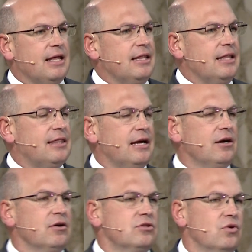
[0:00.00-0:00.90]
And, and
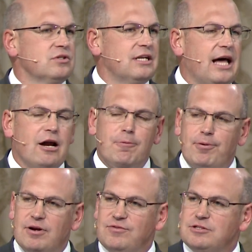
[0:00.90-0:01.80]
there, towards the latter
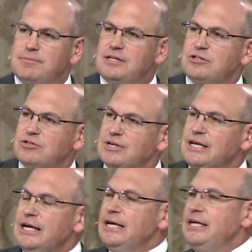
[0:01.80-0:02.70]
part of his ministry,
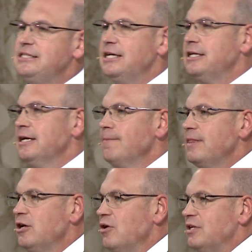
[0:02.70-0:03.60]
he said,
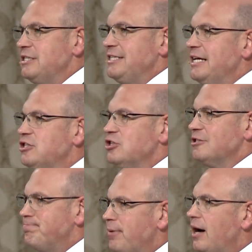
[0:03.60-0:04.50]
you know, this
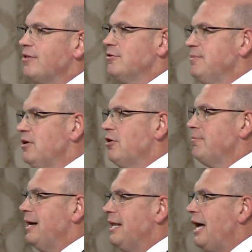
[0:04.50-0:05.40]
tension's bothering me all of
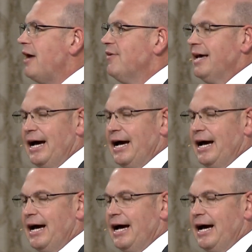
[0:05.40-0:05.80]
my life.